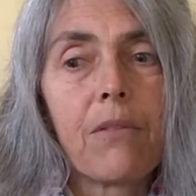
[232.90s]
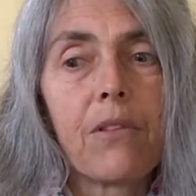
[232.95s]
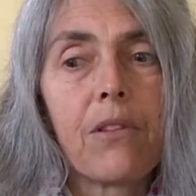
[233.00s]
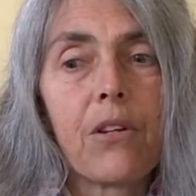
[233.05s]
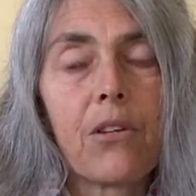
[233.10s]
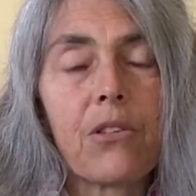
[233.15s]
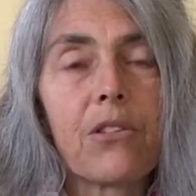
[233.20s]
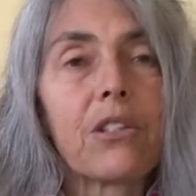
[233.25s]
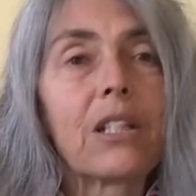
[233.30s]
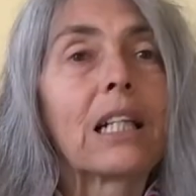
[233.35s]

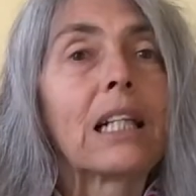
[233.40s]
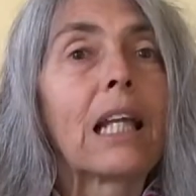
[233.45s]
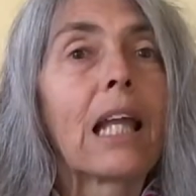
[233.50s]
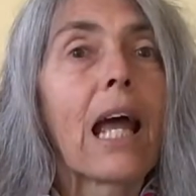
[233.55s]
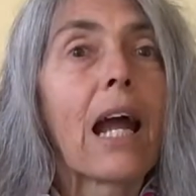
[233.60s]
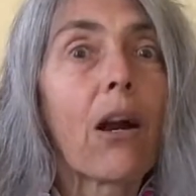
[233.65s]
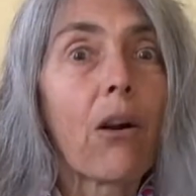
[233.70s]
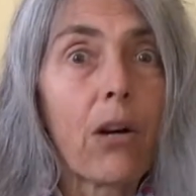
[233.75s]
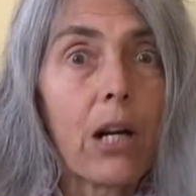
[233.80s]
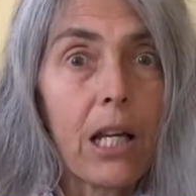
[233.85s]
there's
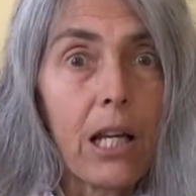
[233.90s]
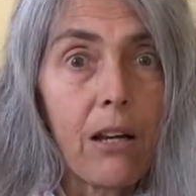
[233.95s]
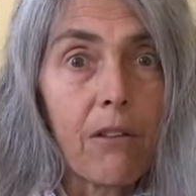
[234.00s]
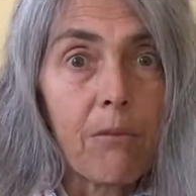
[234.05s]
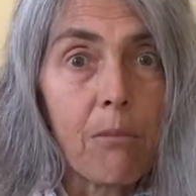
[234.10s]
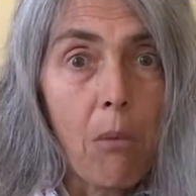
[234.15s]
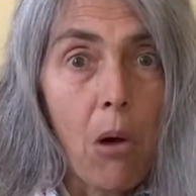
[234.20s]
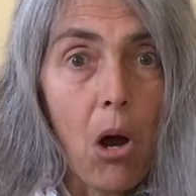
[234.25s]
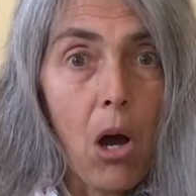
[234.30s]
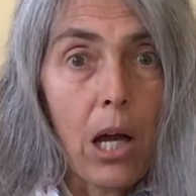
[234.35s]
clarity
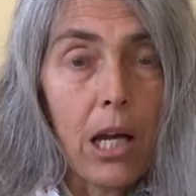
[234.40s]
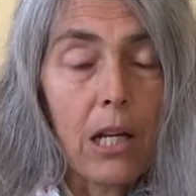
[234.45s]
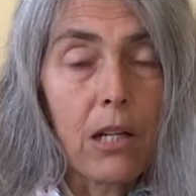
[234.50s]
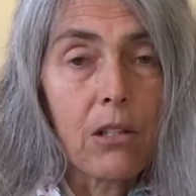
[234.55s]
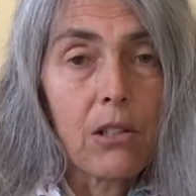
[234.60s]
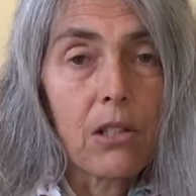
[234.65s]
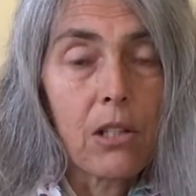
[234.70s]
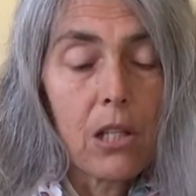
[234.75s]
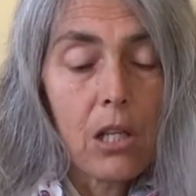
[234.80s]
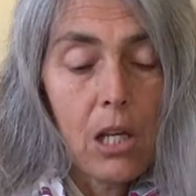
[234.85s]
of
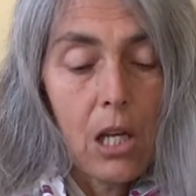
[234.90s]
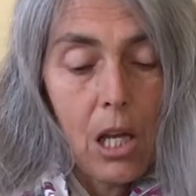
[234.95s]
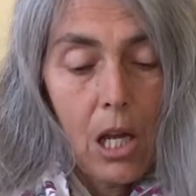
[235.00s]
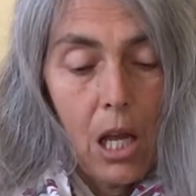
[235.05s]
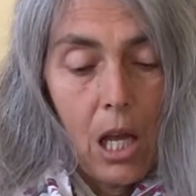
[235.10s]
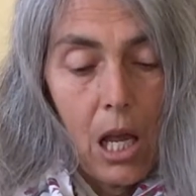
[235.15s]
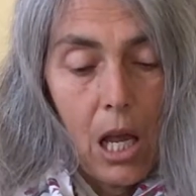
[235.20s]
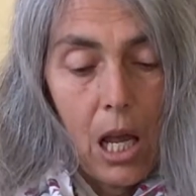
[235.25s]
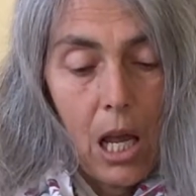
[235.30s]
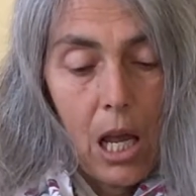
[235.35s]
mind.
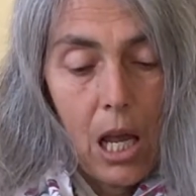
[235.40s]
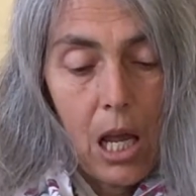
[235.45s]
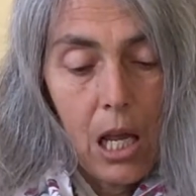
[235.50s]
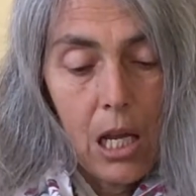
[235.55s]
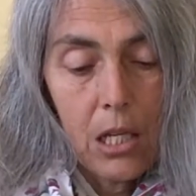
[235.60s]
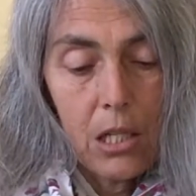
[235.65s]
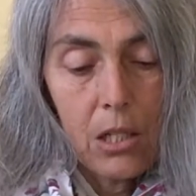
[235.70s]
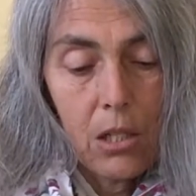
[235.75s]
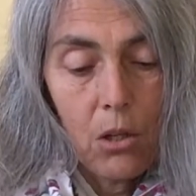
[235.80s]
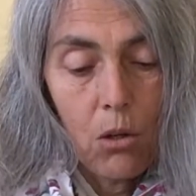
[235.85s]

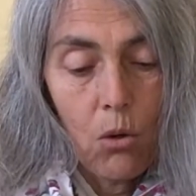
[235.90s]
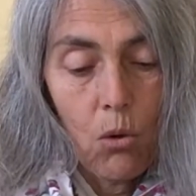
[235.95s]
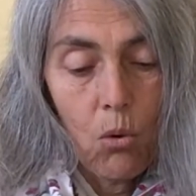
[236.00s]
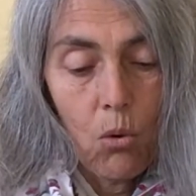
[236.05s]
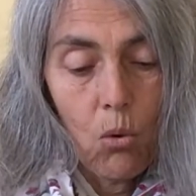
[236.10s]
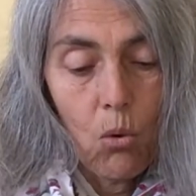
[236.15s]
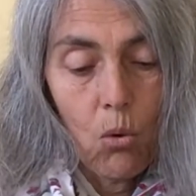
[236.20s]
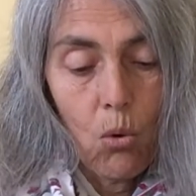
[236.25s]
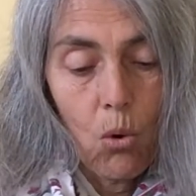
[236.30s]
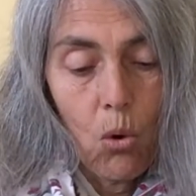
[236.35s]
And
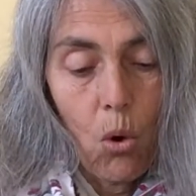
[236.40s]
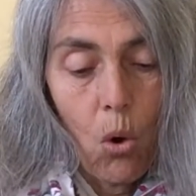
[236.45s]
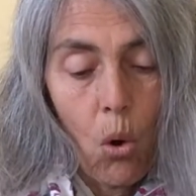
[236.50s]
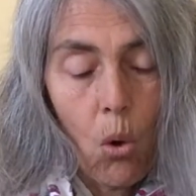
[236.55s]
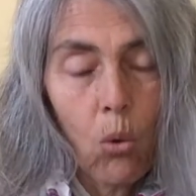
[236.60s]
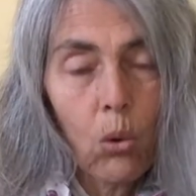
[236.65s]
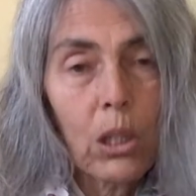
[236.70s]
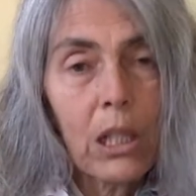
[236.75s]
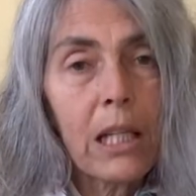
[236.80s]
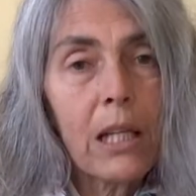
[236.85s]

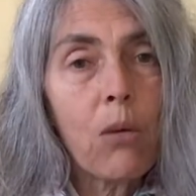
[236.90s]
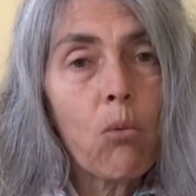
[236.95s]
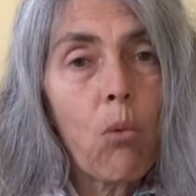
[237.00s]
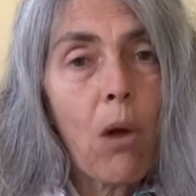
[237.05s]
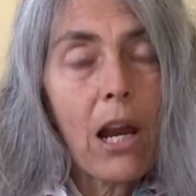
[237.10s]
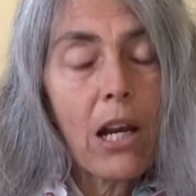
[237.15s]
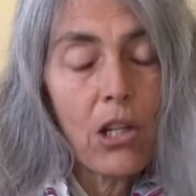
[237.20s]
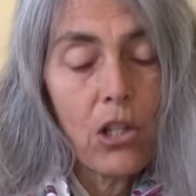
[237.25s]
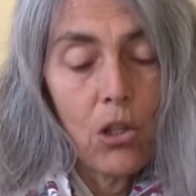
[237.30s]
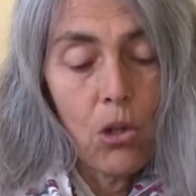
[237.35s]
only
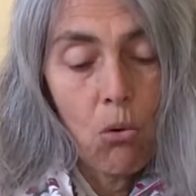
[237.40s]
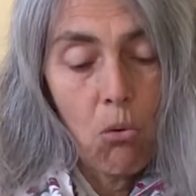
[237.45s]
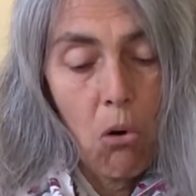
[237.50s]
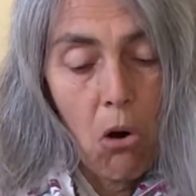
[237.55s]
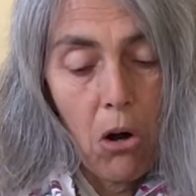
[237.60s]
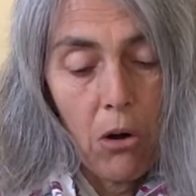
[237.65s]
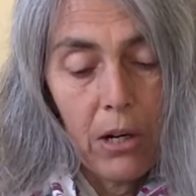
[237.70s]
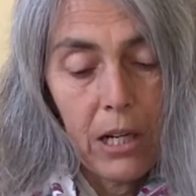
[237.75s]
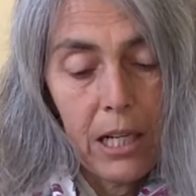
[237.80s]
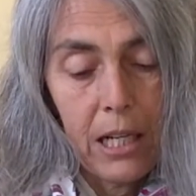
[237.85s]
when
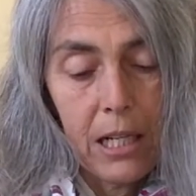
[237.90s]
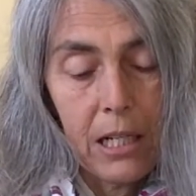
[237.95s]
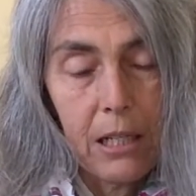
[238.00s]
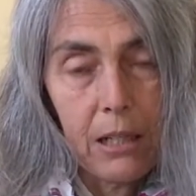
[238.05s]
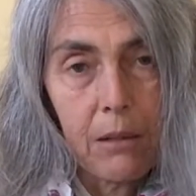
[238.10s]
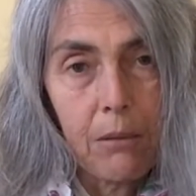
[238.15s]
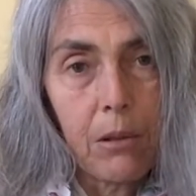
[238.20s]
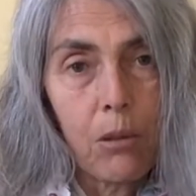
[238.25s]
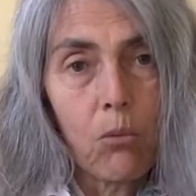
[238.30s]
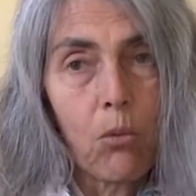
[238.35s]

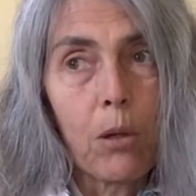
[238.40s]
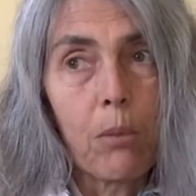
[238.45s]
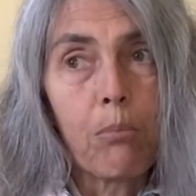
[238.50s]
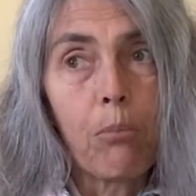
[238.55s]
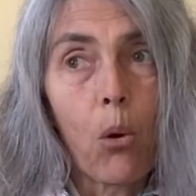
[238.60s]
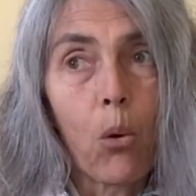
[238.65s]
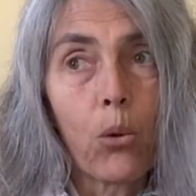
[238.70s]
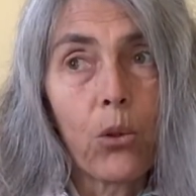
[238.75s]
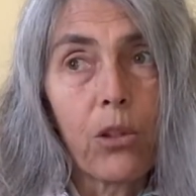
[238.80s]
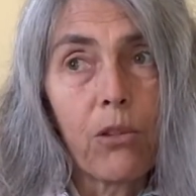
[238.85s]

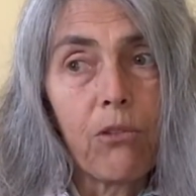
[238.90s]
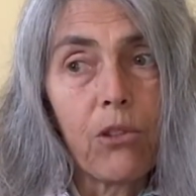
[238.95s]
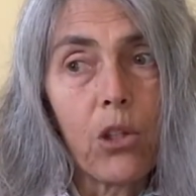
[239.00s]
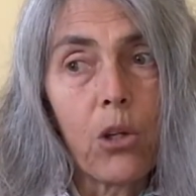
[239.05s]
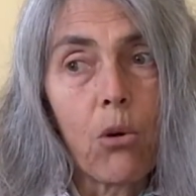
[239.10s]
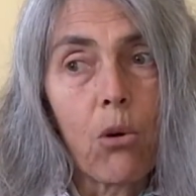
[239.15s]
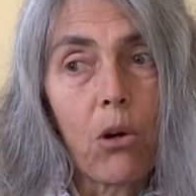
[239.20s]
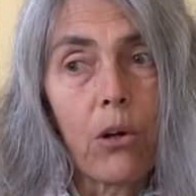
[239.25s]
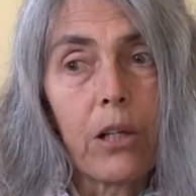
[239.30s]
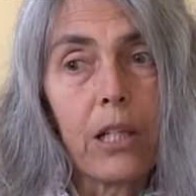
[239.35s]
both of
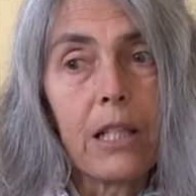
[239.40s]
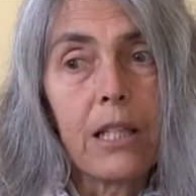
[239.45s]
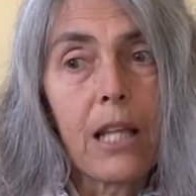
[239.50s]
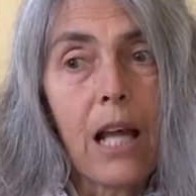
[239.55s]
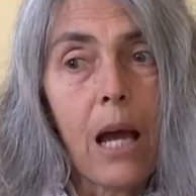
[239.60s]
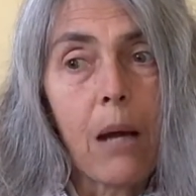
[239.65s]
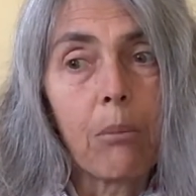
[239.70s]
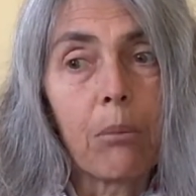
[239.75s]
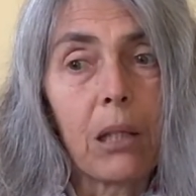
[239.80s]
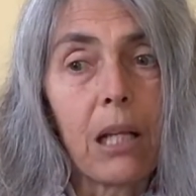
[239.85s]
you are in that